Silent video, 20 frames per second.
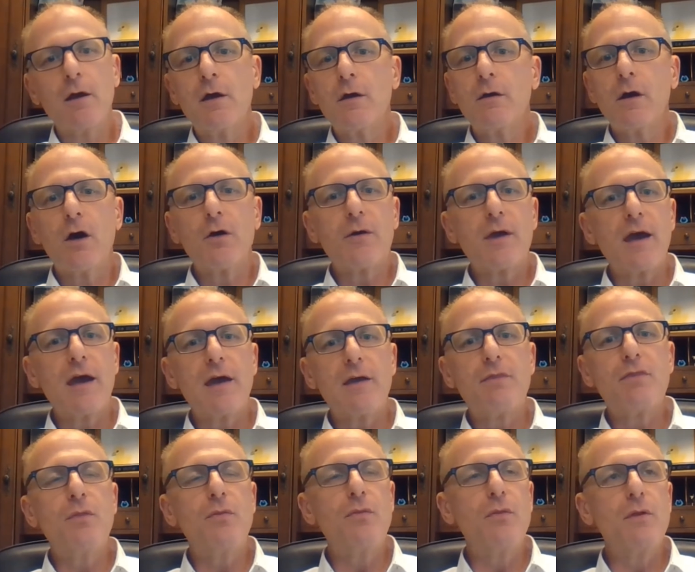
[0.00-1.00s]
Okay,
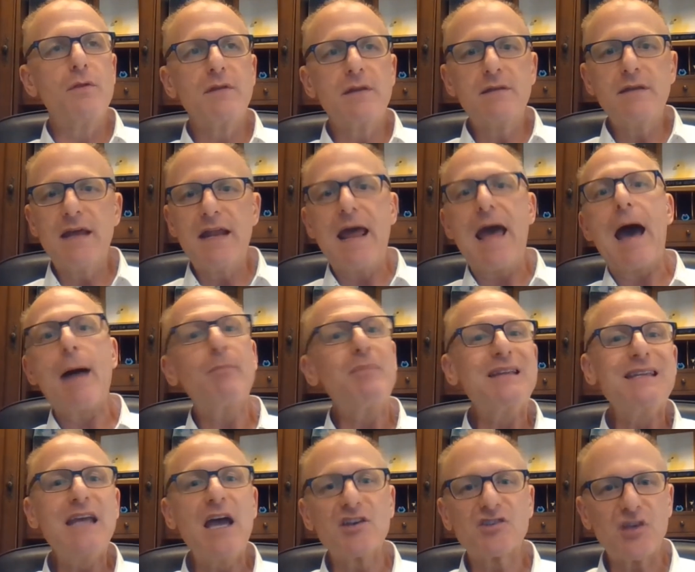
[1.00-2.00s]
it happened.
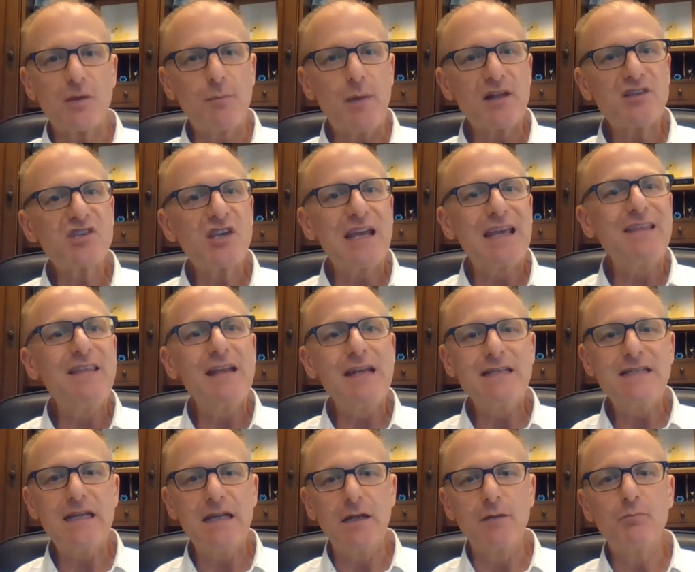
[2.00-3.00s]
Yes, I'm not saying that it
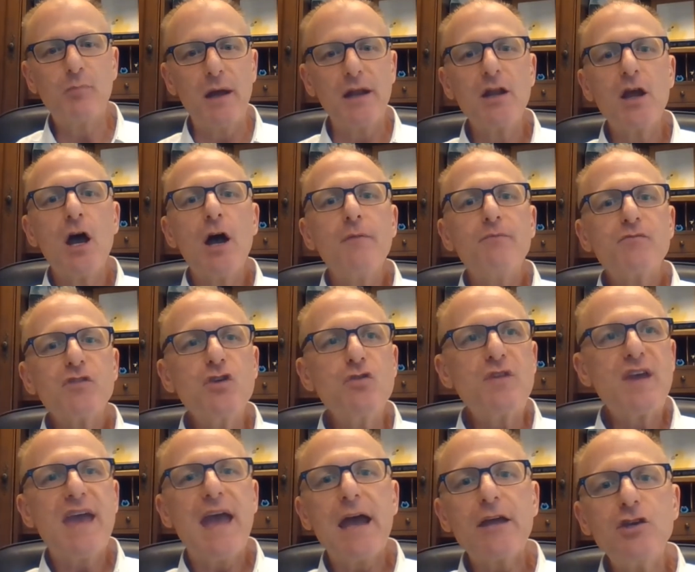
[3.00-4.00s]
didn't, but you
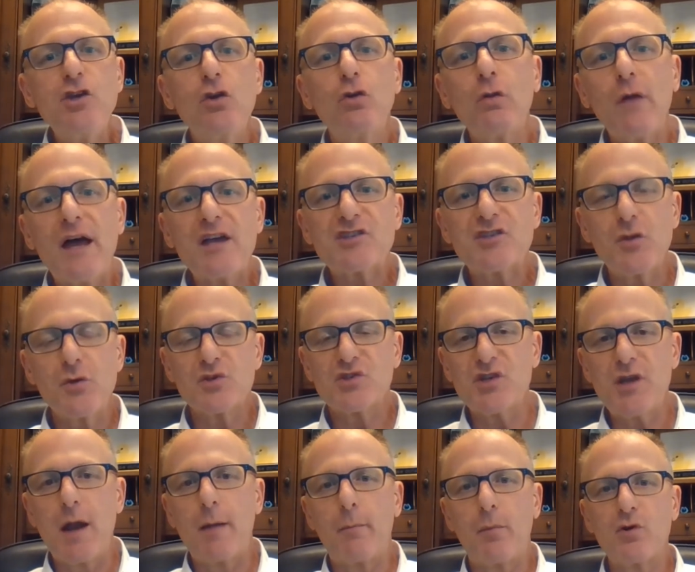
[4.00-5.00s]
can't utilize those
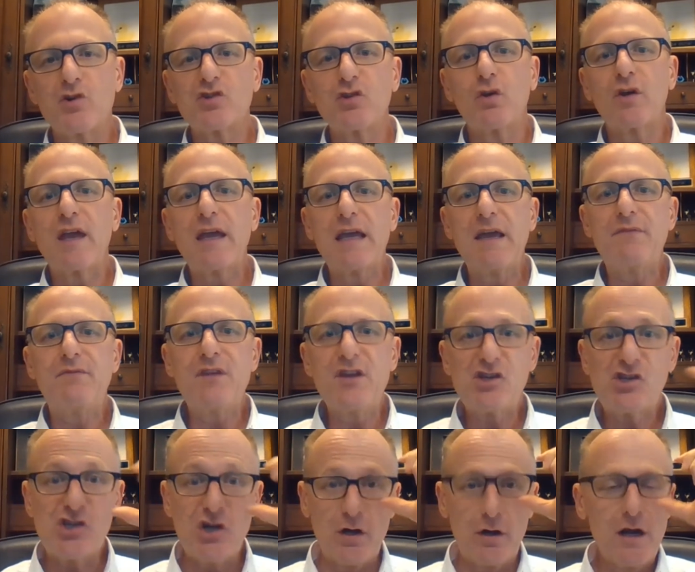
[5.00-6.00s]
numbers looking at this
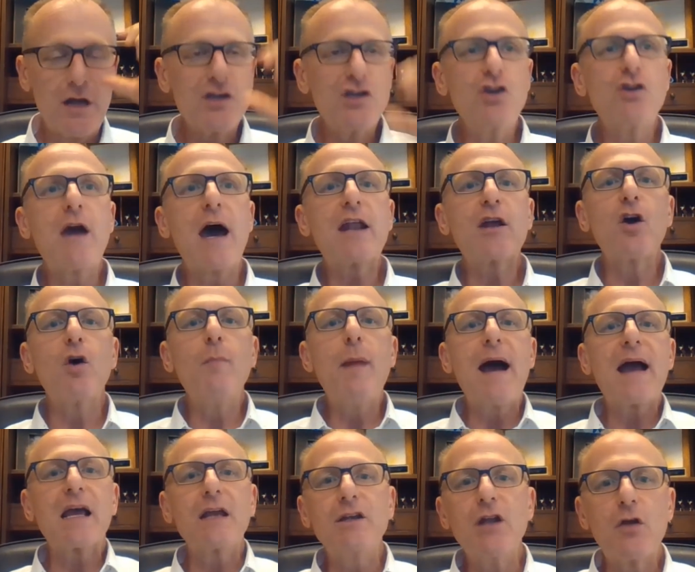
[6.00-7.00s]
year. You got to go
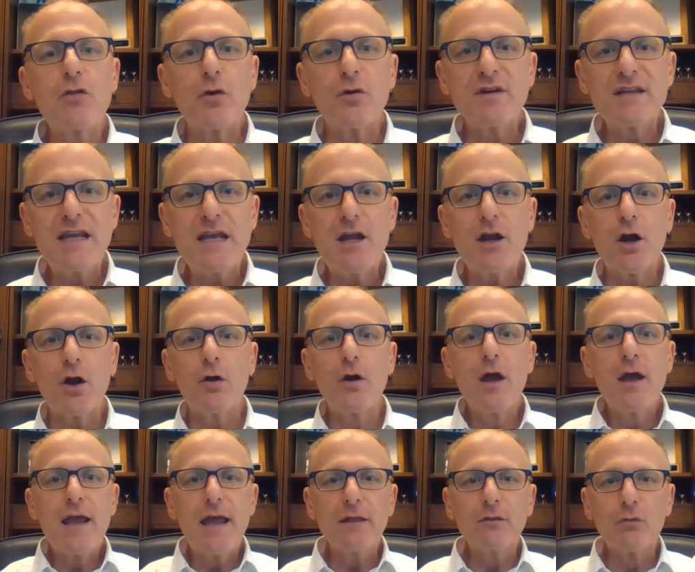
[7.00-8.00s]
back another year
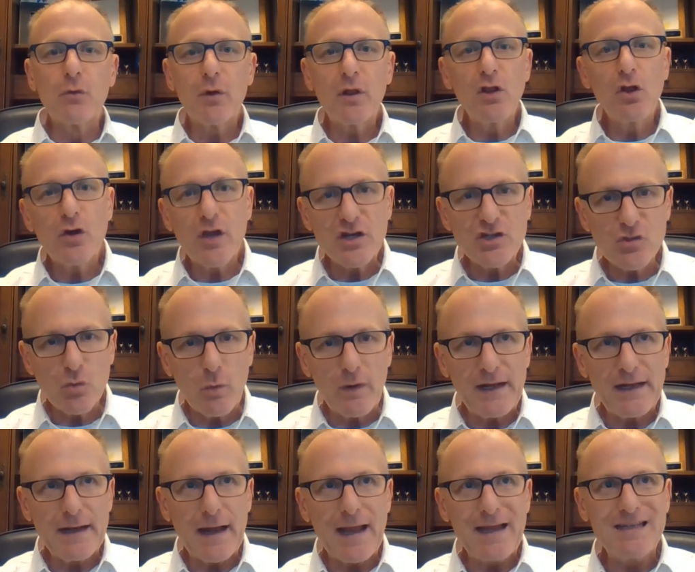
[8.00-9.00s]
and really look at
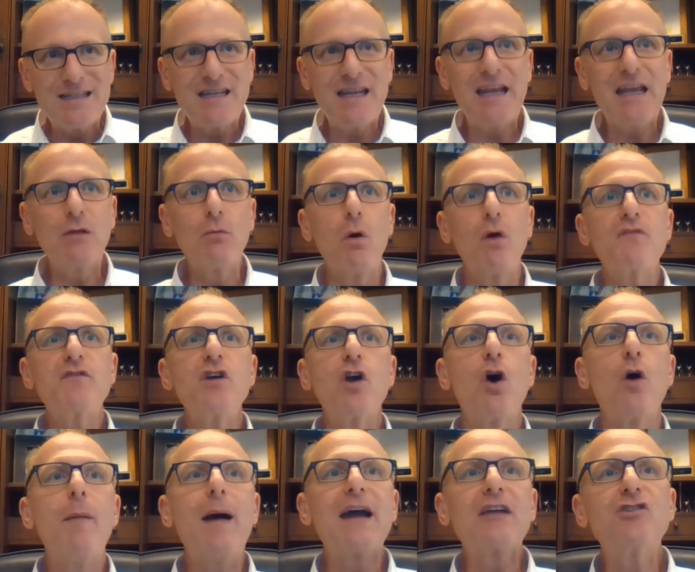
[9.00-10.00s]
2019. Well, if you go
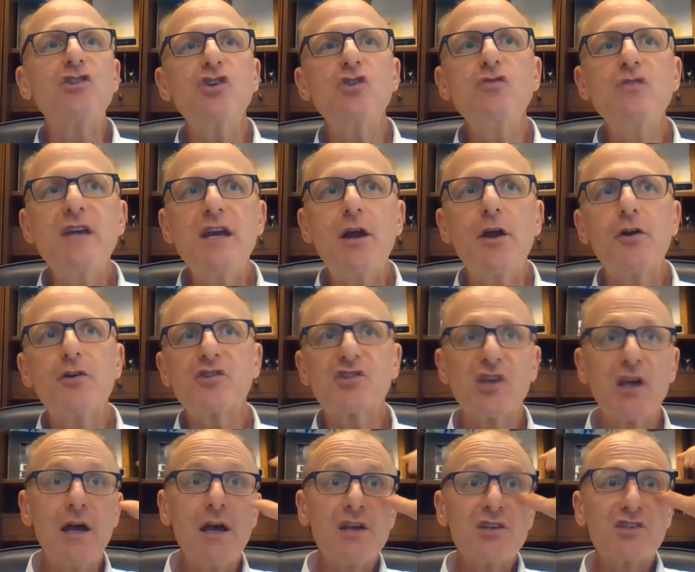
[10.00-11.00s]
back 2 years,
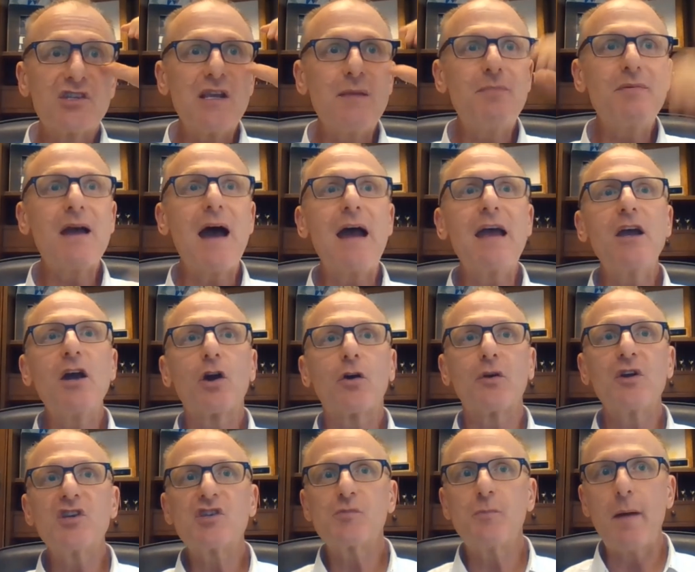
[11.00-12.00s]
CPI
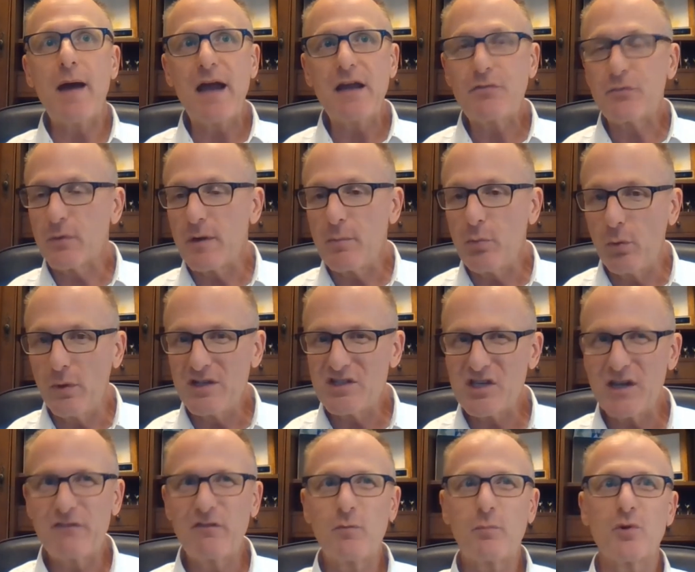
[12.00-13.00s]
increased by
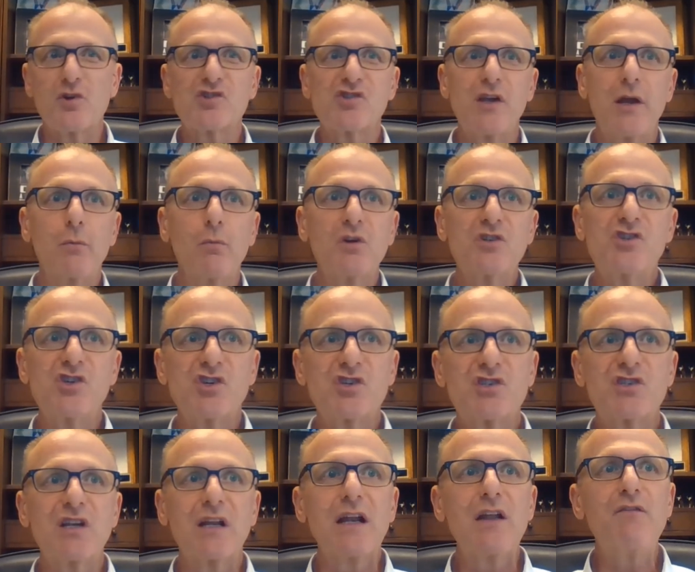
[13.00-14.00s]
3.7%, which is
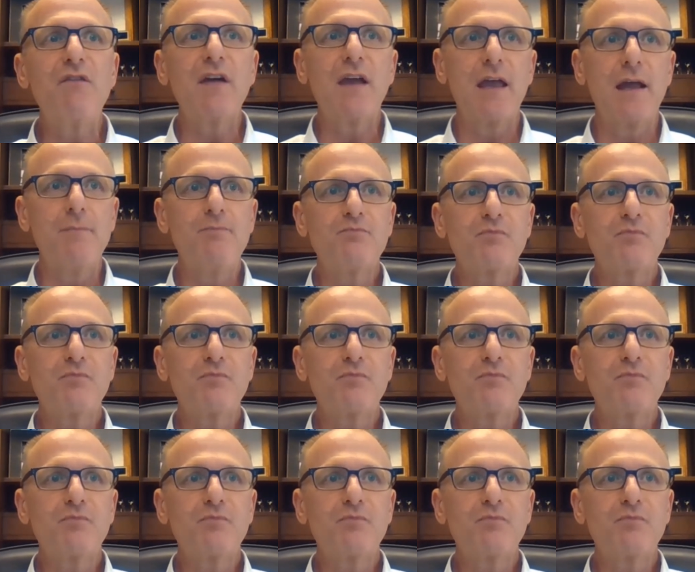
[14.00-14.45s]
significant.